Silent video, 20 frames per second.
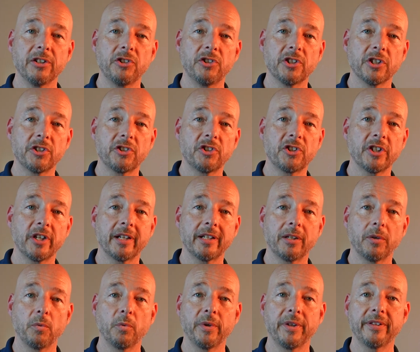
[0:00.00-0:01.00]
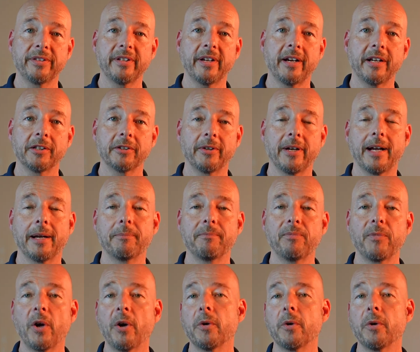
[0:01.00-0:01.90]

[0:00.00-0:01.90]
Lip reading: just check with Dollar App.